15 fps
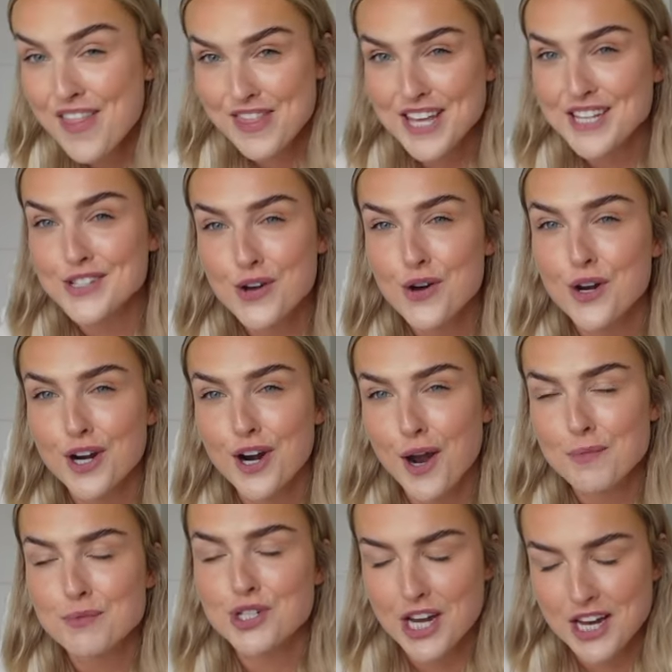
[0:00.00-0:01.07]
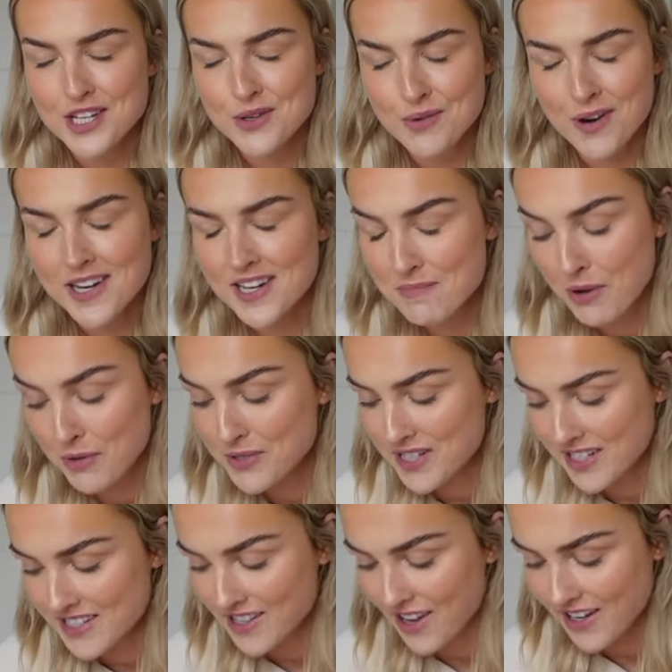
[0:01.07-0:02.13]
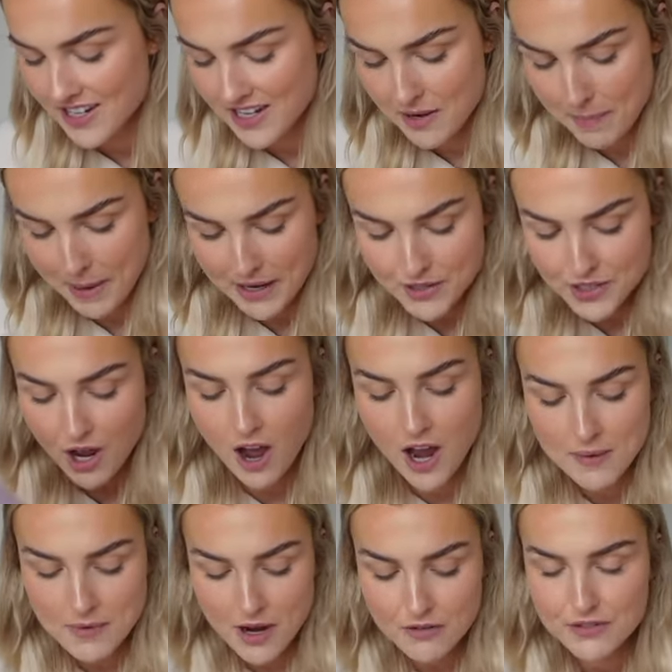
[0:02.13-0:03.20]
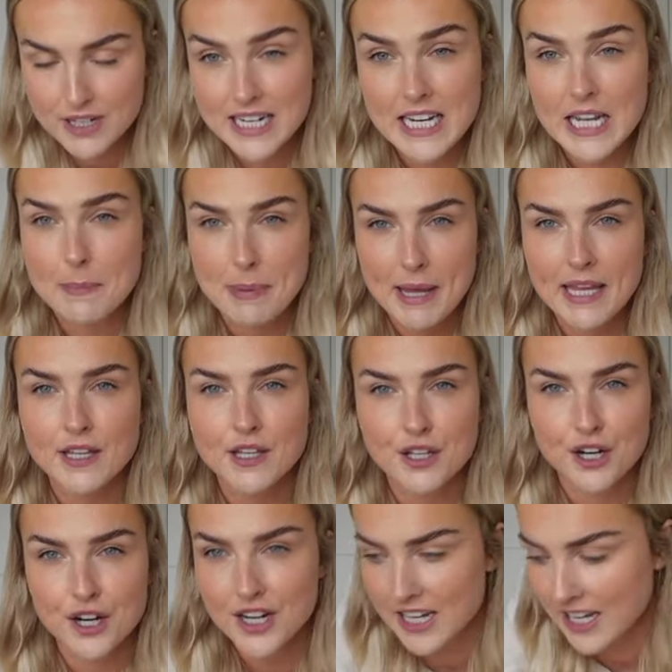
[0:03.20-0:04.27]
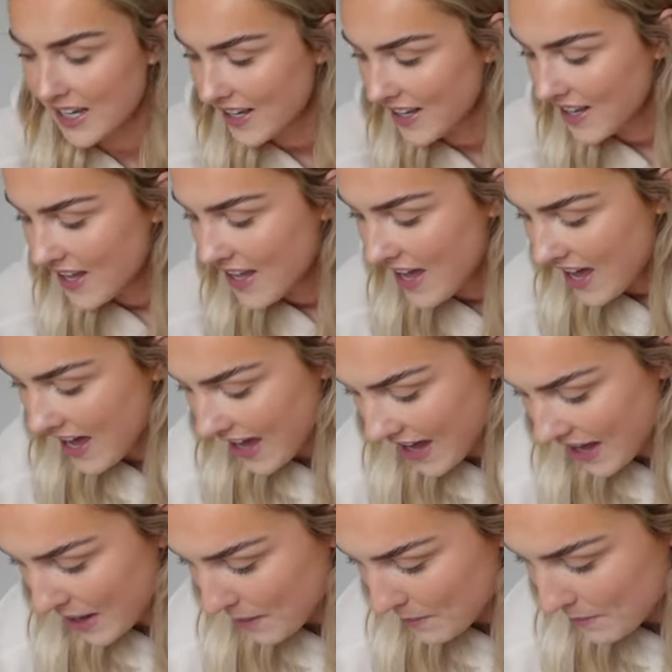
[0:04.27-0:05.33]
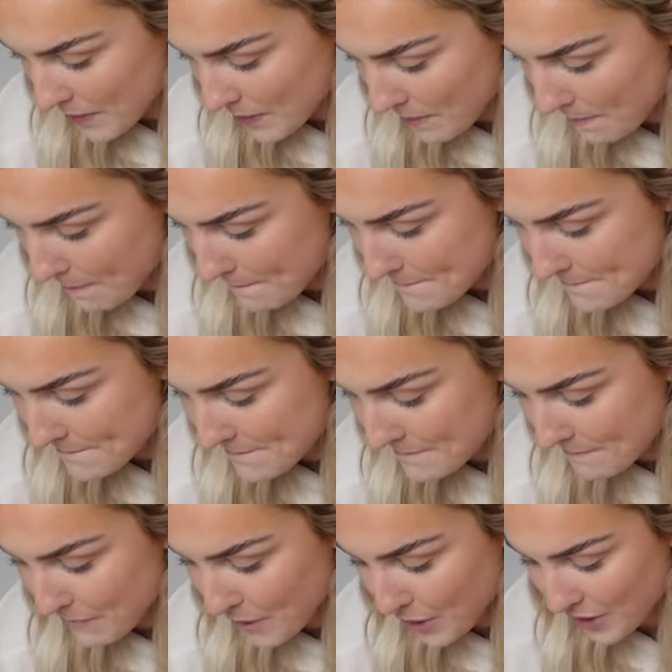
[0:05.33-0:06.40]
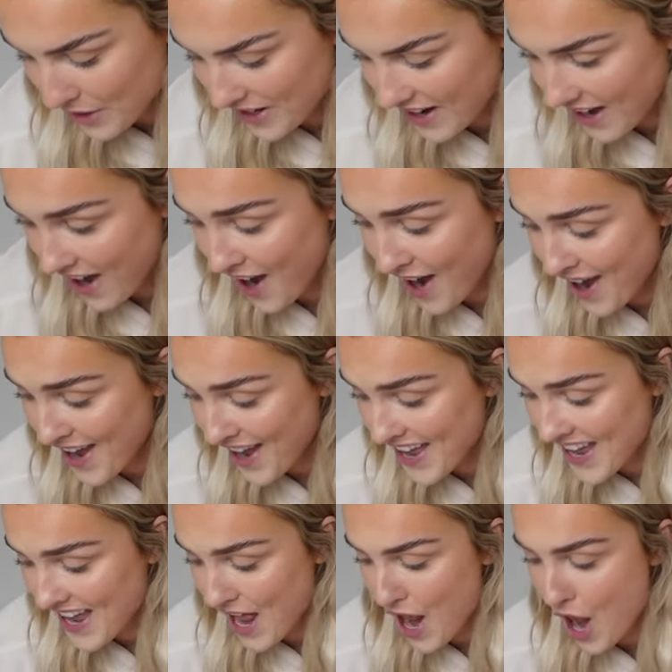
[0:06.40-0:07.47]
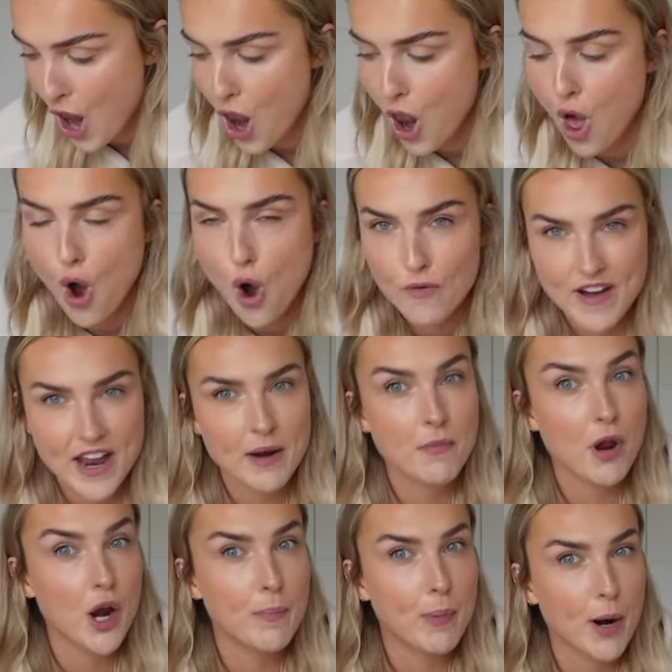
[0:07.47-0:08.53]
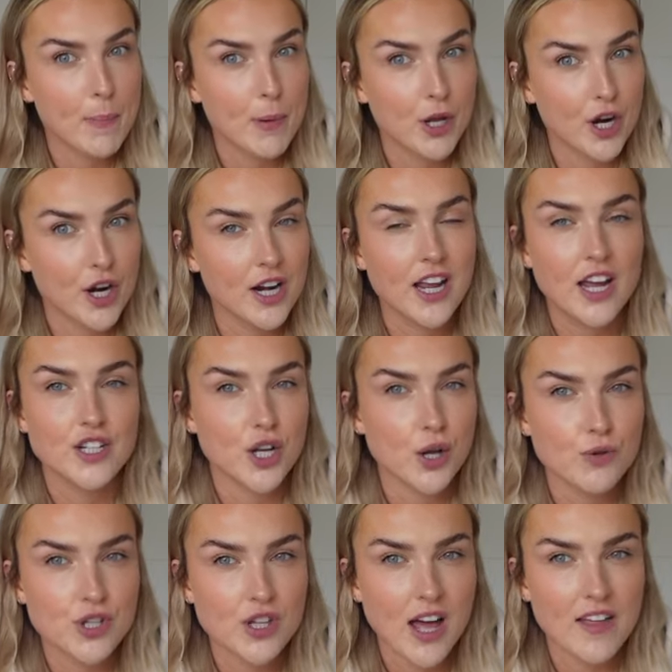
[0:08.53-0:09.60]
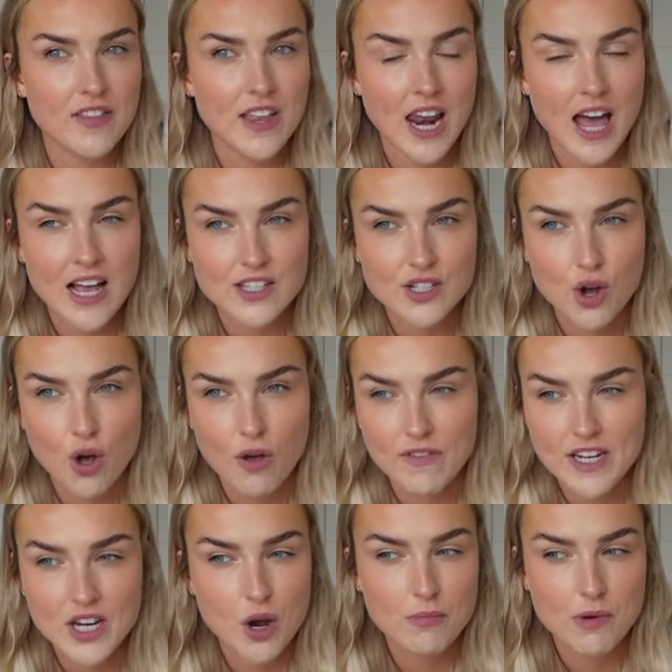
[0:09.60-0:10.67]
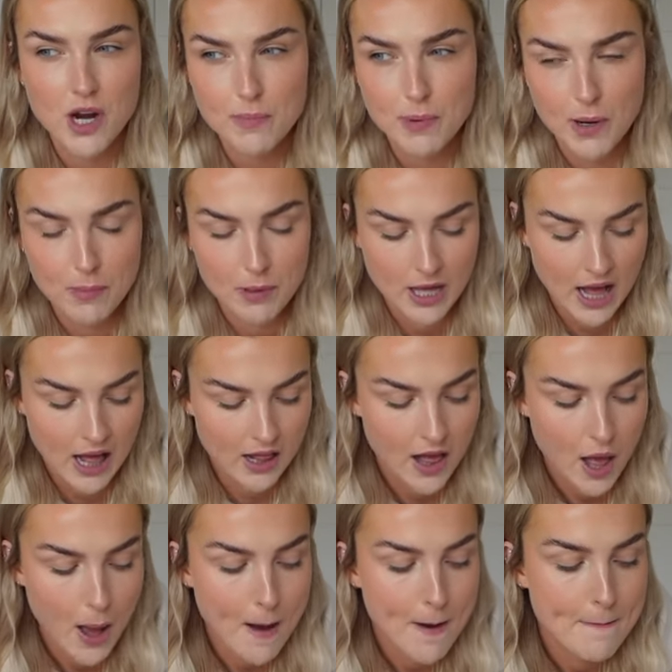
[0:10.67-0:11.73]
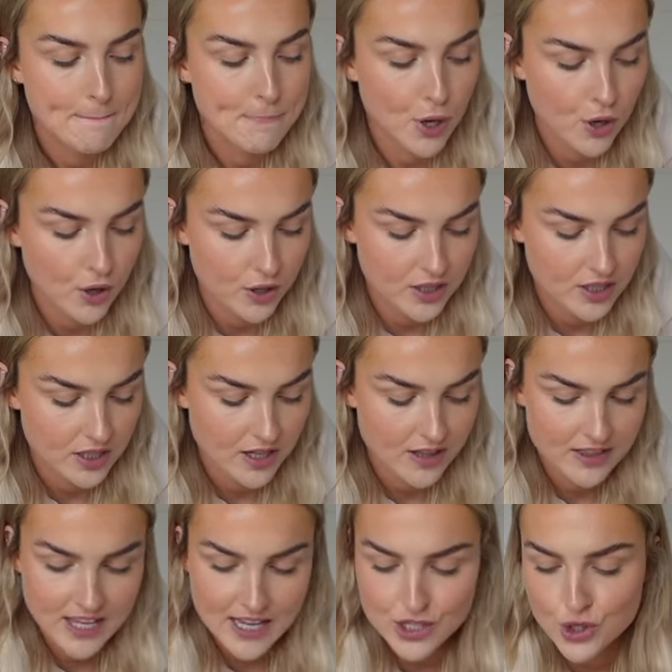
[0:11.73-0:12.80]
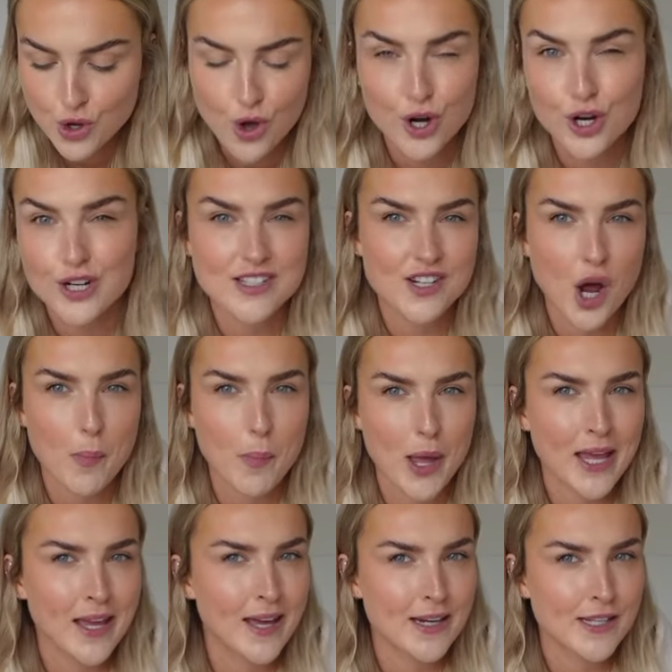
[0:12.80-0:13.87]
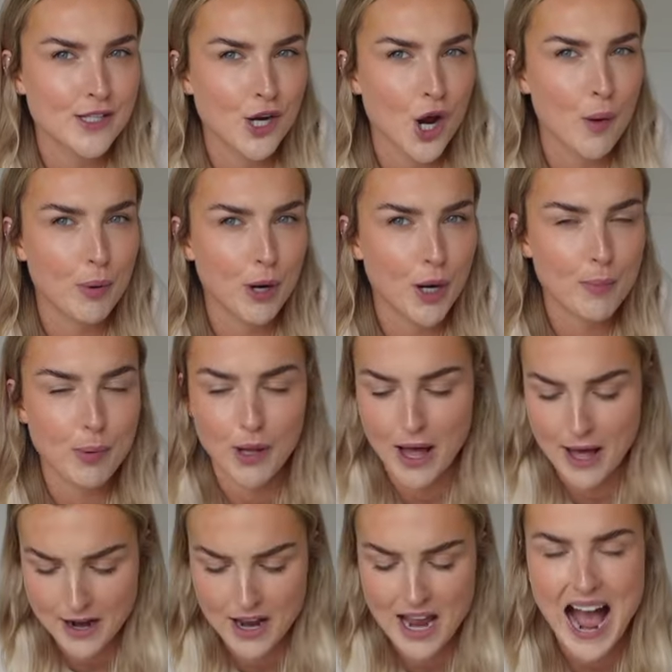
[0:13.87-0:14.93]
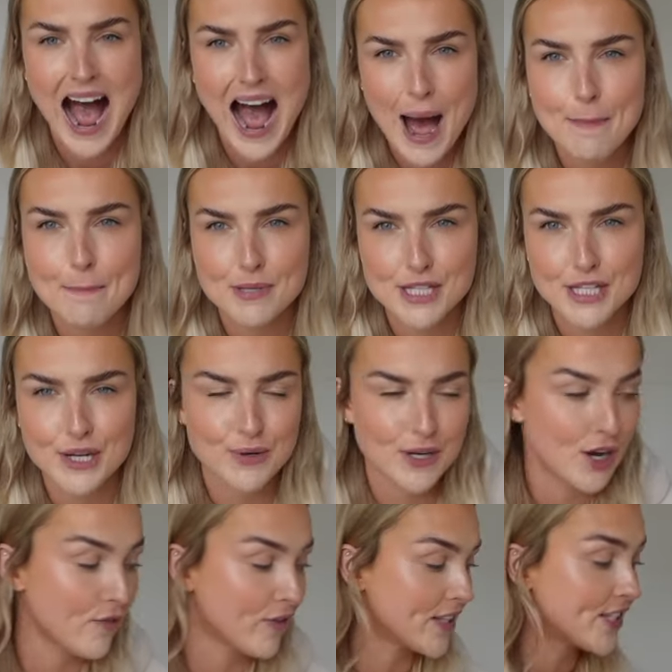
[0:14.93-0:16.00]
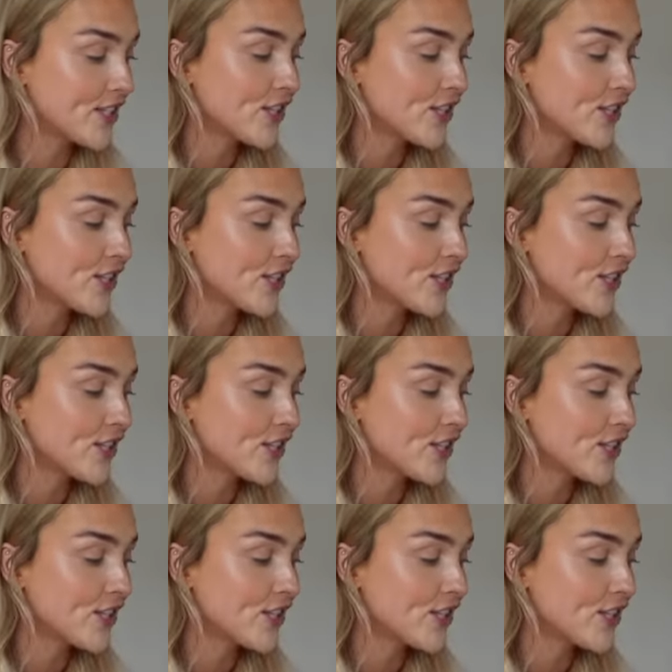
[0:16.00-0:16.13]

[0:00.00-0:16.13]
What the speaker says: This color I'm genuinely most excited about. I'm not really a pink girly, but I love, and I'm not a purple girly. I told you that in the last haul video, I'm not a purple gal, but this color is not pink and it's not purple and I absolutely love it.